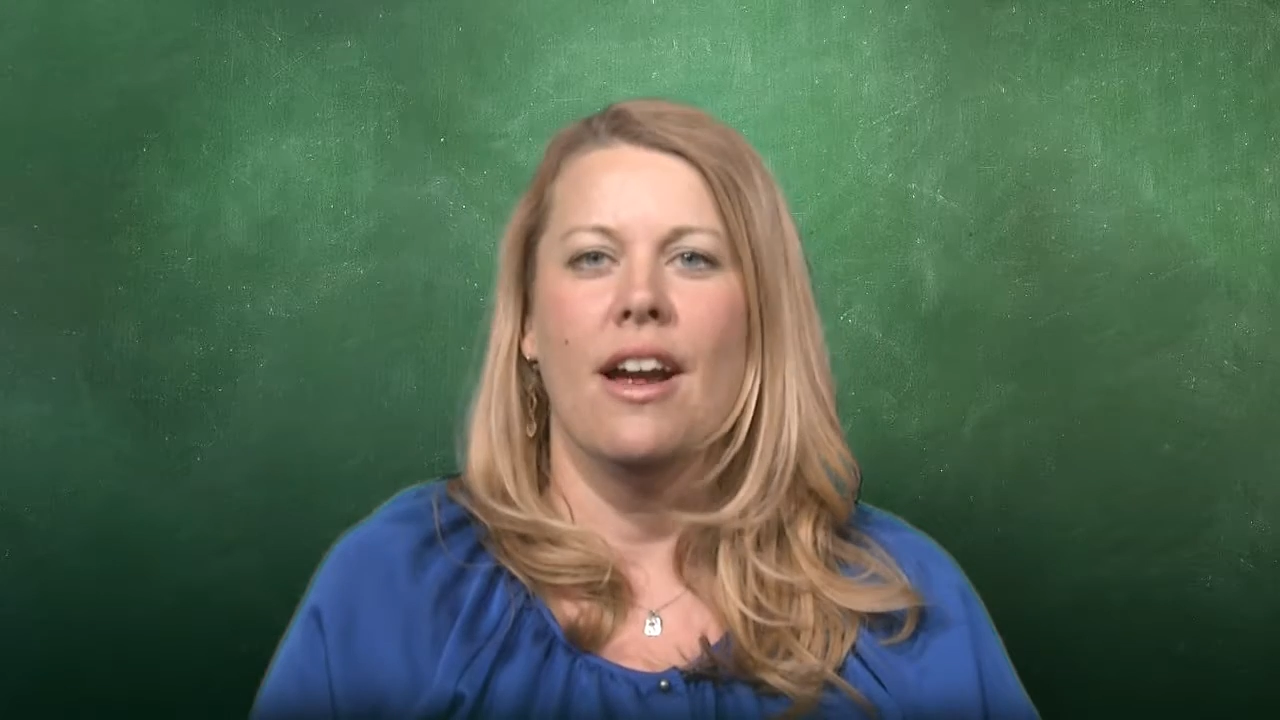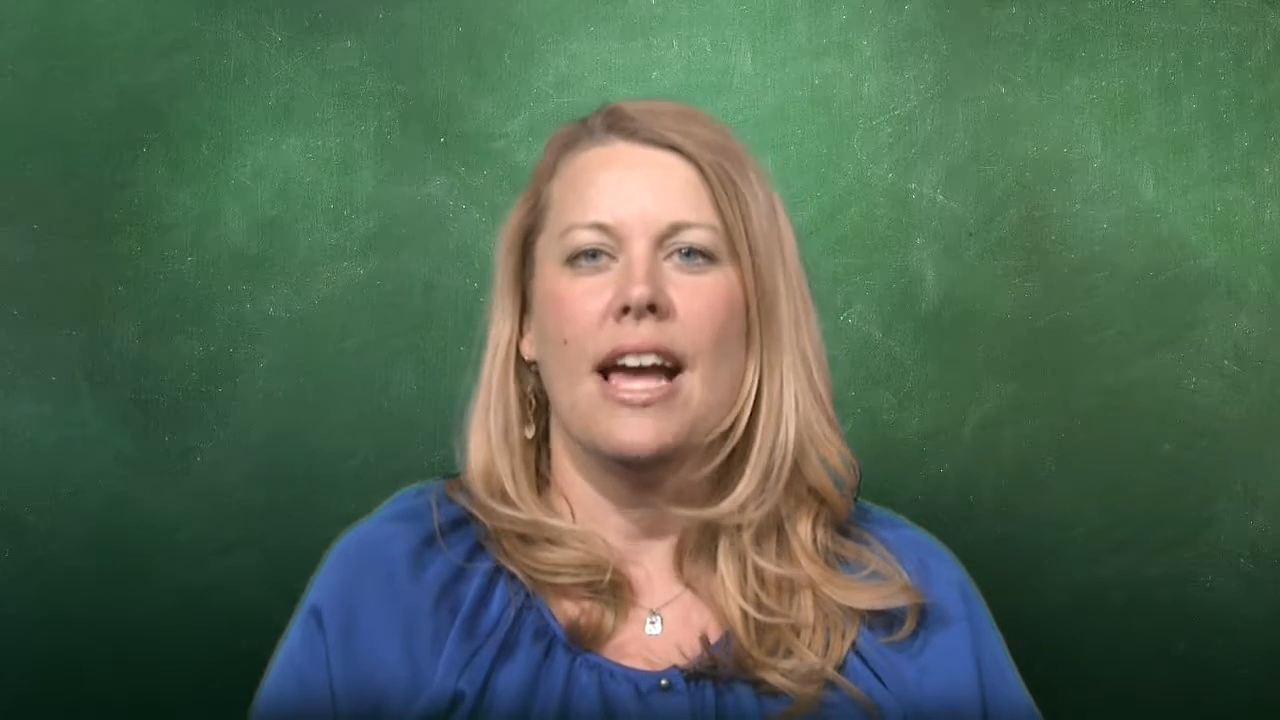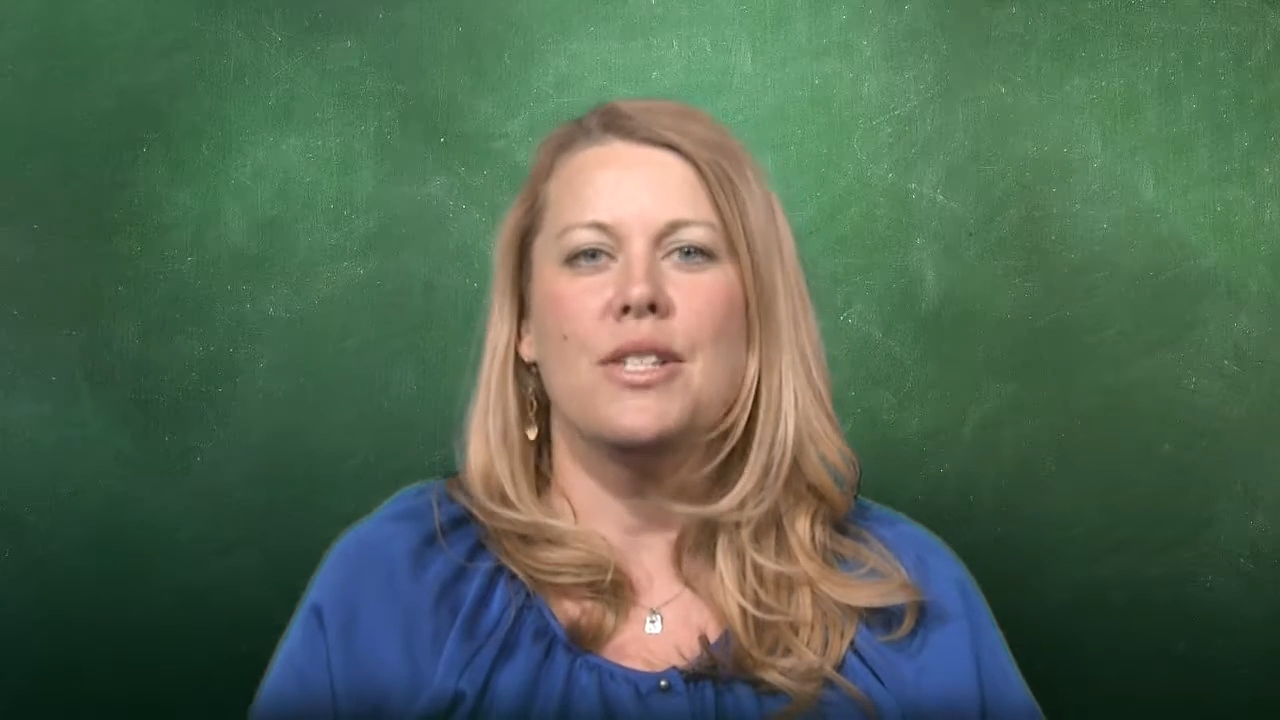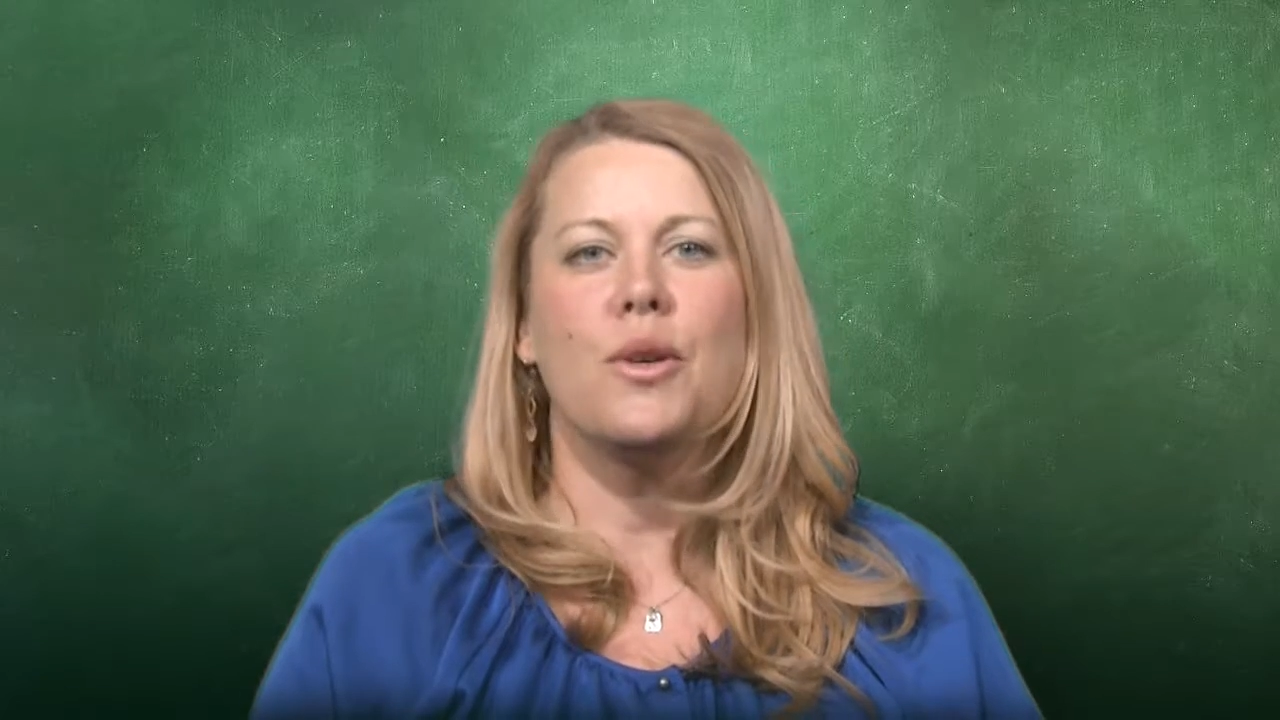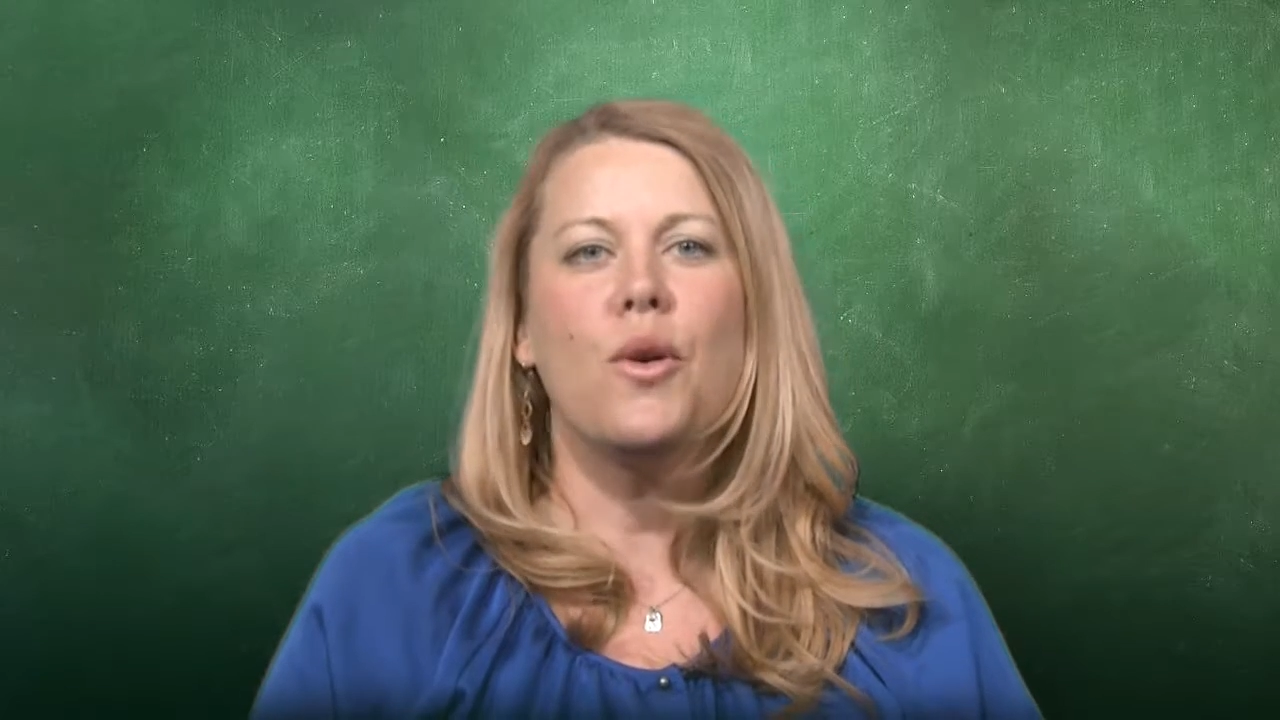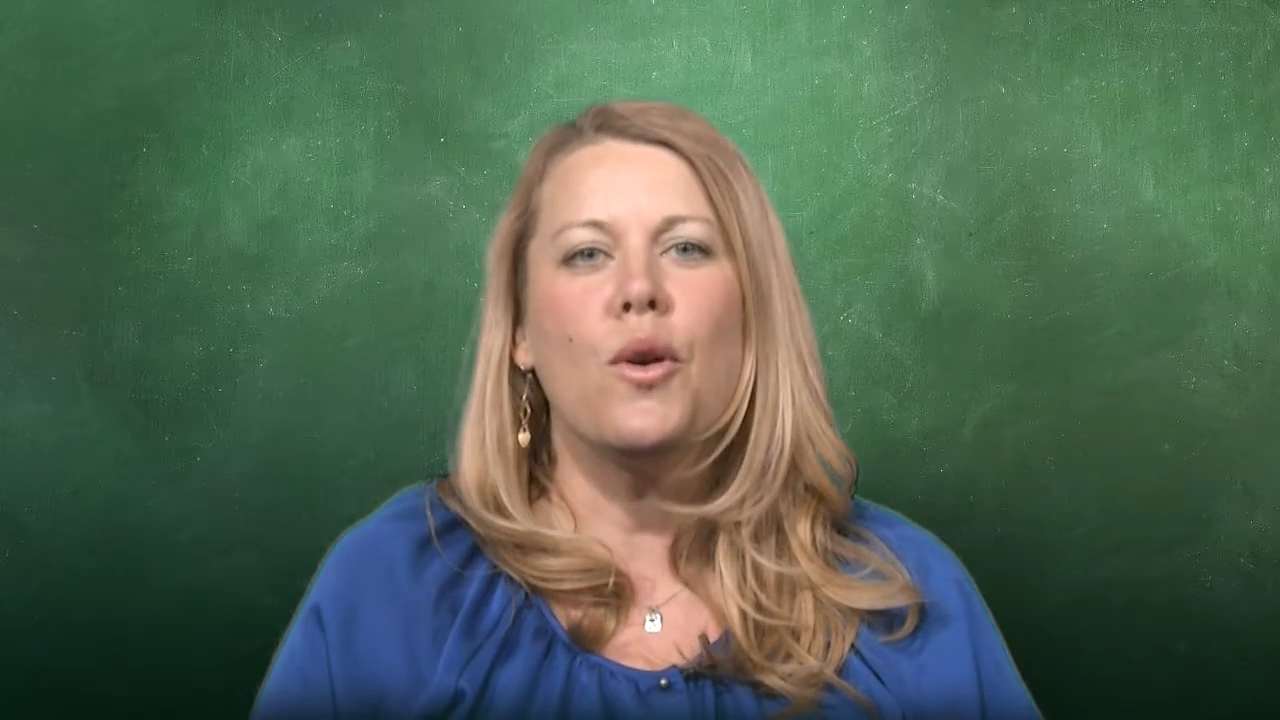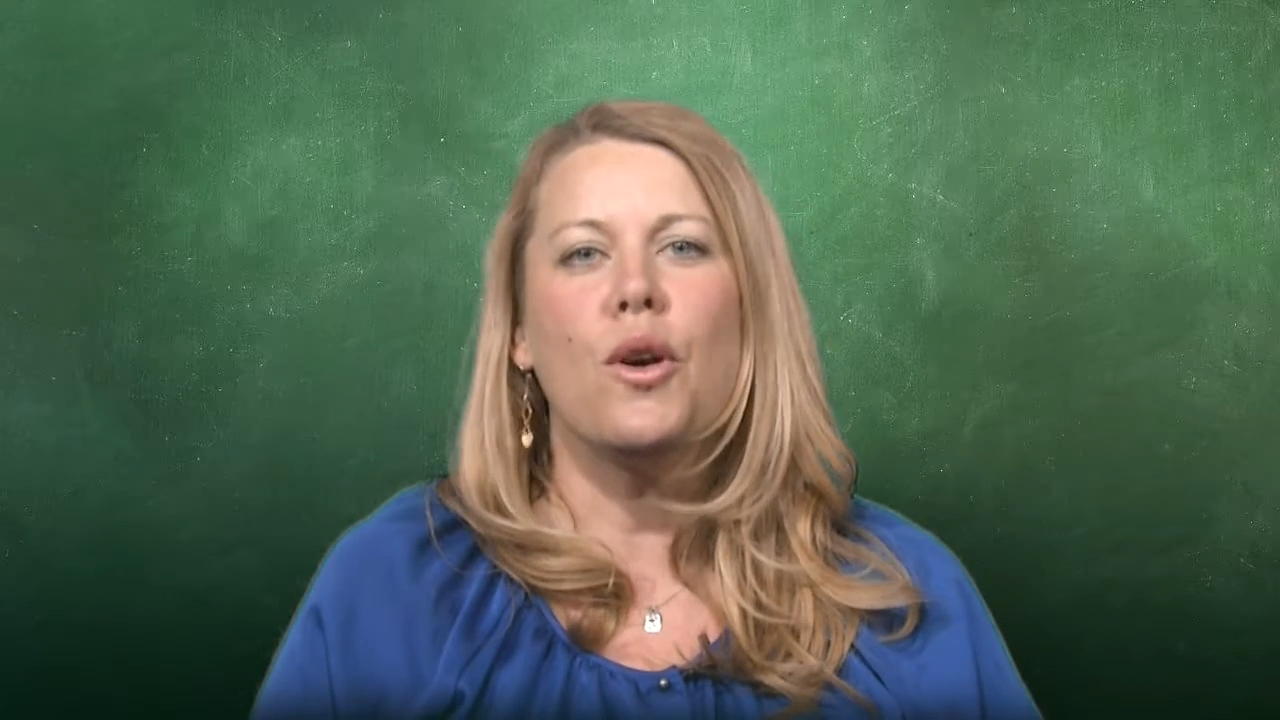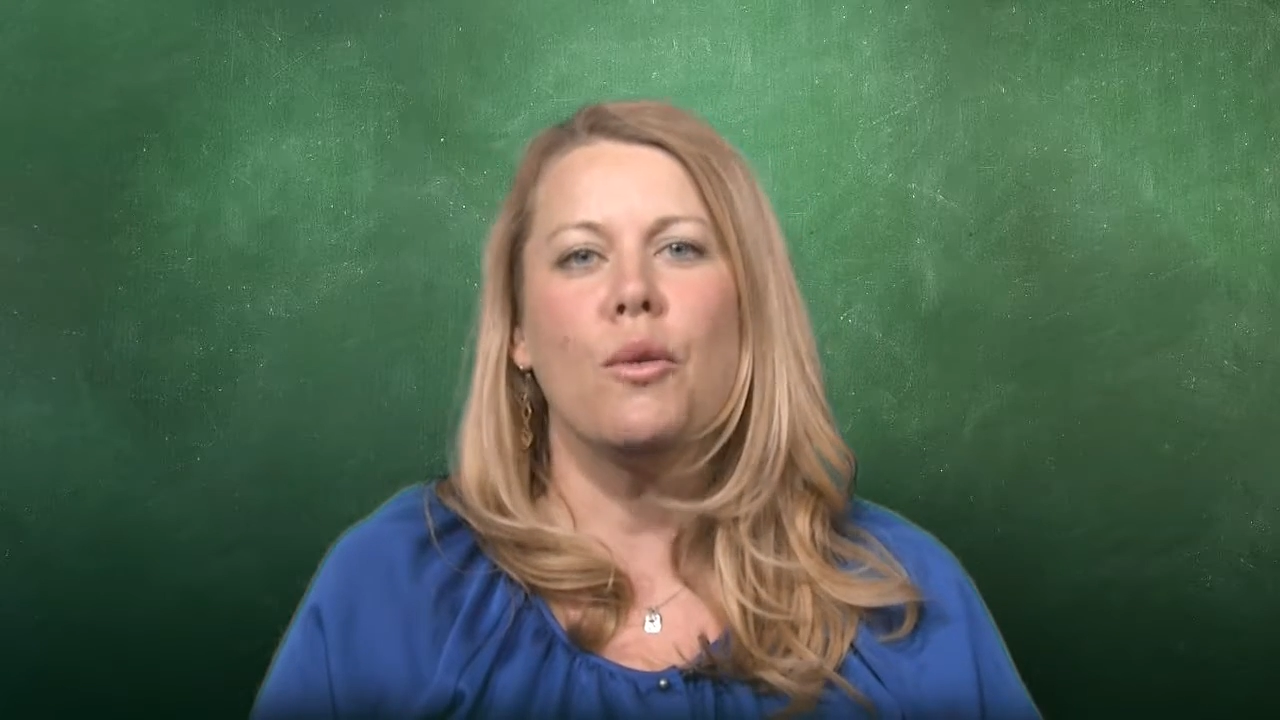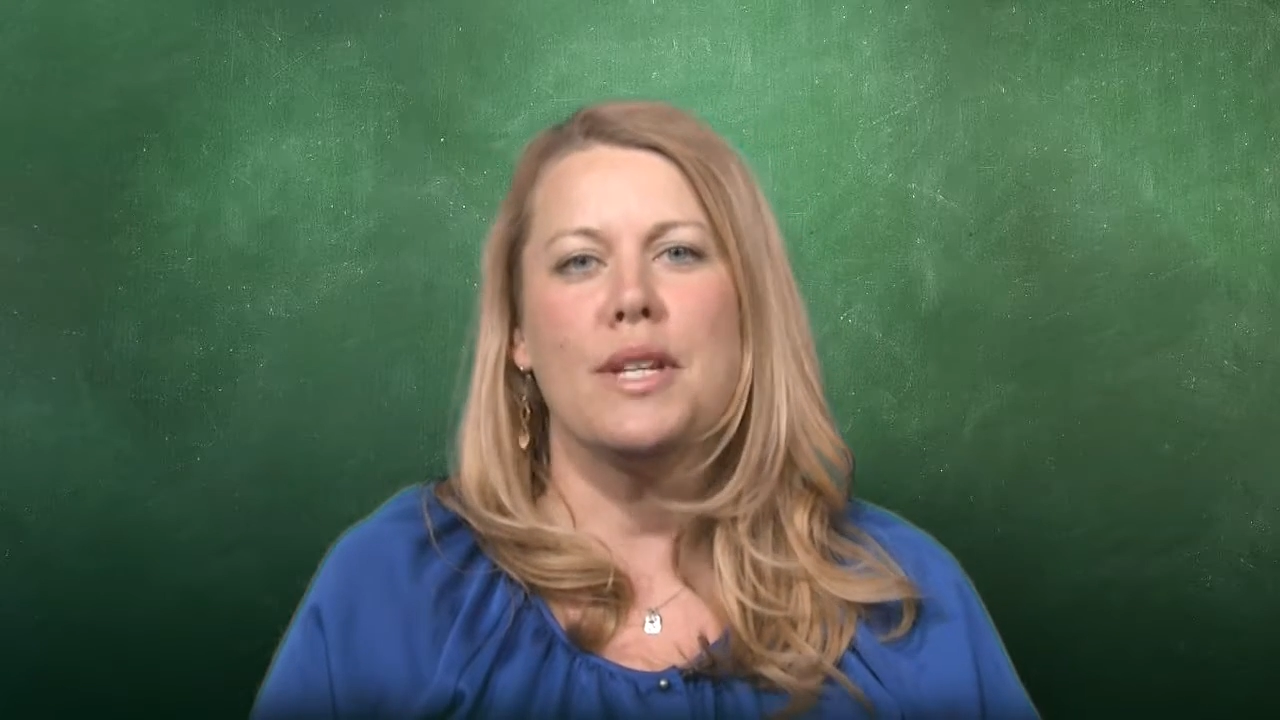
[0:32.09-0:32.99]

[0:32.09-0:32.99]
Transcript: as a choral